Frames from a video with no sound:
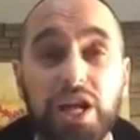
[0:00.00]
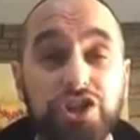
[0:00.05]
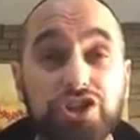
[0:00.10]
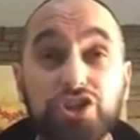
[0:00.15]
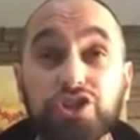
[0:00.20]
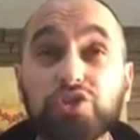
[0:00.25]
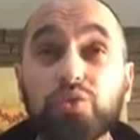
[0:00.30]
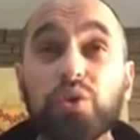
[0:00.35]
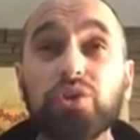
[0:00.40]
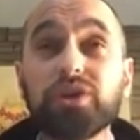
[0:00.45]
I
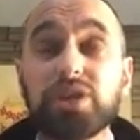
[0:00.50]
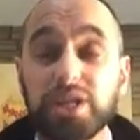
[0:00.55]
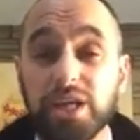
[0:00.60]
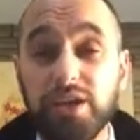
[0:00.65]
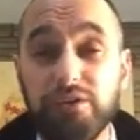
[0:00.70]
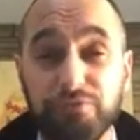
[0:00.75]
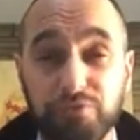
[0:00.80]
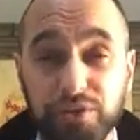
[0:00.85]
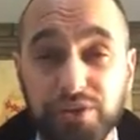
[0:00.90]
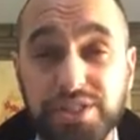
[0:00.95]
just want to
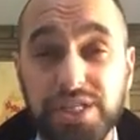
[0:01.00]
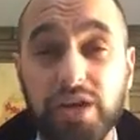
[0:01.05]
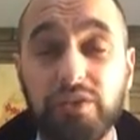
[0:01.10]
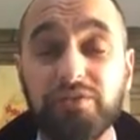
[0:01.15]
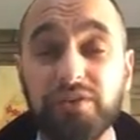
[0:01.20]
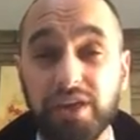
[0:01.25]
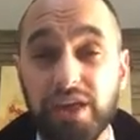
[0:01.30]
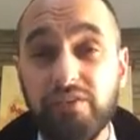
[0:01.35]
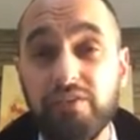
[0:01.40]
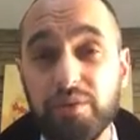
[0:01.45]
give for the sake
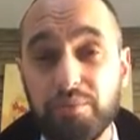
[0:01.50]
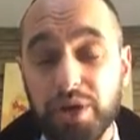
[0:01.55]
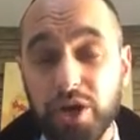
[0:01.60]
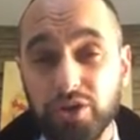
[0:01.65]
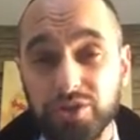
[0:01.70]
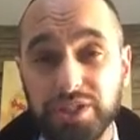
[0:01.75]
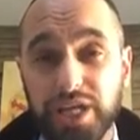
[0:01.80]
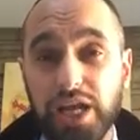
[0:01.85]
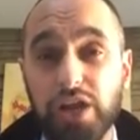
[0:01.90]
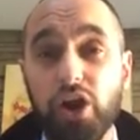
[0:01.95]
of giving
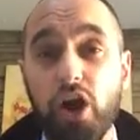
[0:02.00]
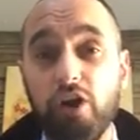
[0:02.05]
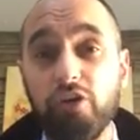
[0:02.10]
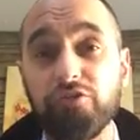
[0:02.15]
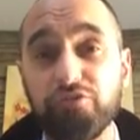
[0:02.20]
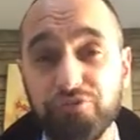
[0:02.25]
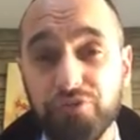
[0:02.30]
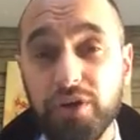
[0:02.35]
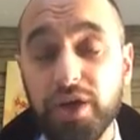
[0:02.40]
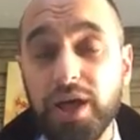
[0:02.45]
because I
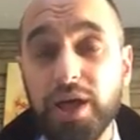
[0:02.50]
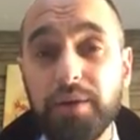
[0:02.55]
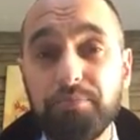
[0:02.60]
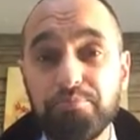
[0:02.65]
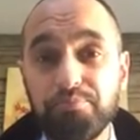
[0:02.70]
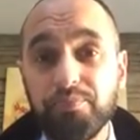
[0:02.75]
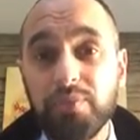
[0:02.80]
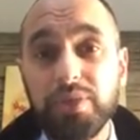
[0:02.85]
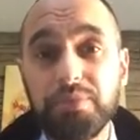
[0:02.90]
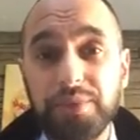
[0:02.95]
love
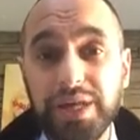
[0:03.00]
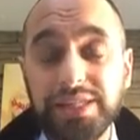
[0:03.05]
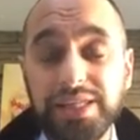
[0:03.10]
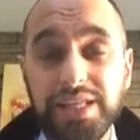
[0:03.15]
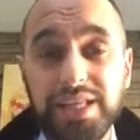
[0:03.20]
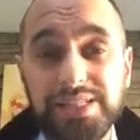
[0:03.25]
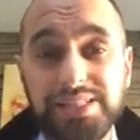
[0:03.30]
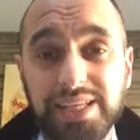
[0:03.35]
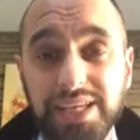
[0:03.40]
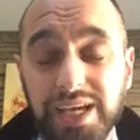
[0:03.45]

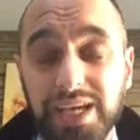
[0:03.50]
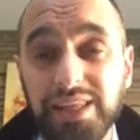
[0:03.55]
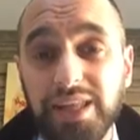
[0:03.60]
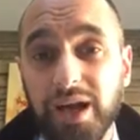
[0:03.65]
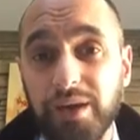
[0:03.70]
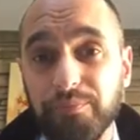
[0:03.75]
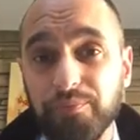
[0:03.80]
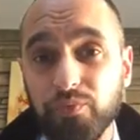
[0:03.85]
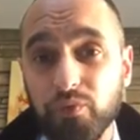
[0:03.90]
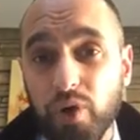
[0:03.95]
Matanas Chinam.